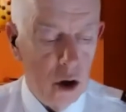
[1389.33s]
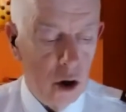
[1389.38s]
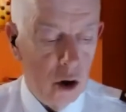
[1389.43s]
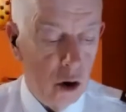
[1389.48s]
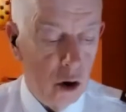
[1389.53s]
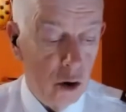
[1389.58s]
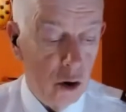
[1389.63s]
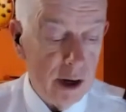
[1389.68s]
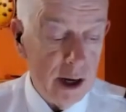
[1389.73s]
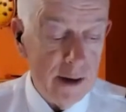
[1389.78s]

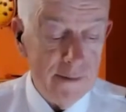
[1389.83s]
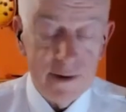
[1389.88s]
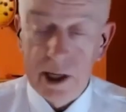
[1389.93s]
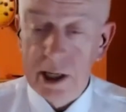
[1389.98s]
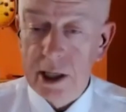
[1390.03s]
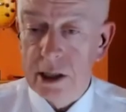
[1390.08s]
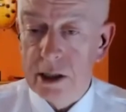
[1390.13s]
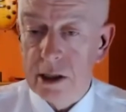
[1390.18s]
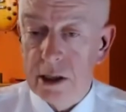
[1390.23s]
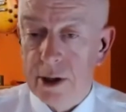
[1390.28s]
or even
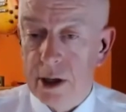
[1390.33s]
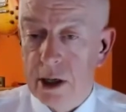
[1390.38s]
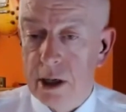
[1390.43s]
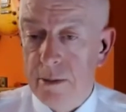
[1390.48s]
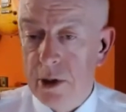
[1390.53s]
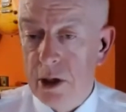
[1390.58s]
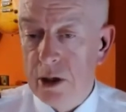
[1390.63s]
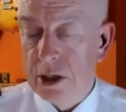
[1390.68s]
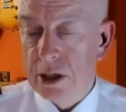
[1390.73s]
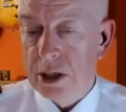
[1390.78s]
into the
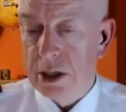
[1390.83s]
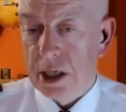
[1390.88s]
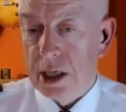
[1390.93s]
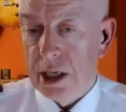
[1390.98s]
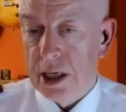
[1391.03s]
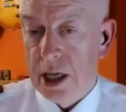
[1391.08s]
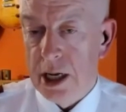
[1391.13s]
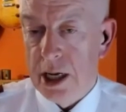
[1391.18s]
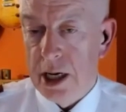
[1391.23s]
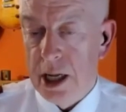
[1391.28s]
community
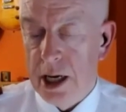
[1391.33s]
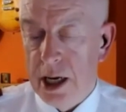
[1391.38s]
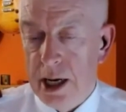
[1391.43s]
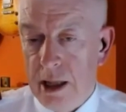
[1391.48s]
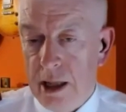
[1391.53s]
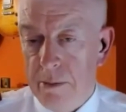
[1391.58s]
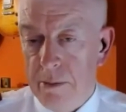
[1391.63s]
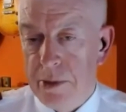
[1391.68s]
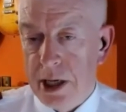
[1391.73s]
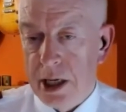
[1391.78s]
and
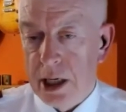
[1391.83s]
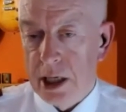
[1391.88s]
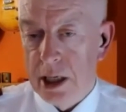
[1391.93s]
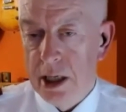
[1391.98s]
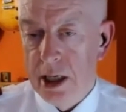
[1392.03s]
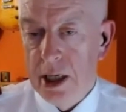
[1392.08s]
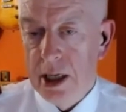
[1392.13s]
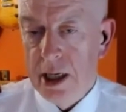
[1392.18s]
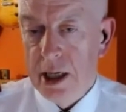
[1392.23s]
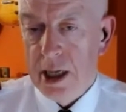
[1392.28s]
helping,
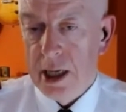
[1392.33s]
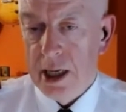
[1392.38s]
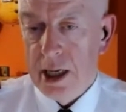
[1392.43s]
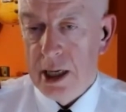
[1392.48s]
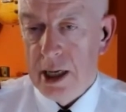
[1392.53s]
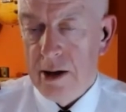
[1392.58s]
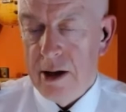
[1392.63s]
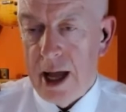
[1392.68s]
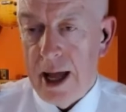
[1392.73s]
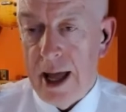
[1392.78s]
you
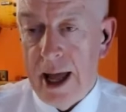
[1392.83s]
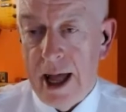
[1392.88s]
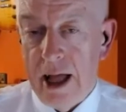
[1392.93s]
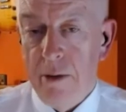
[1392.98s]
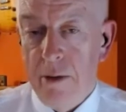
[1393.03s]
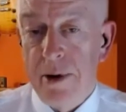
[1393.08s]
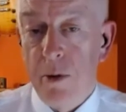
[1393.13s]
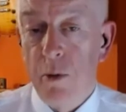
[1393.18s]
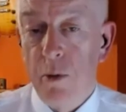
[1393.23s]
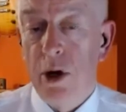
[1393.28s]
know,
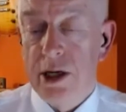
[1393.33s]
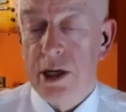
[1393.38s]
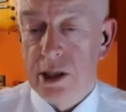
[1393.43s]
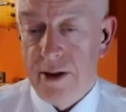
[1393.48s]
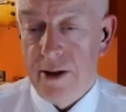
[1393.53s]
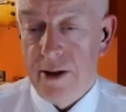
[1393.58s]
what is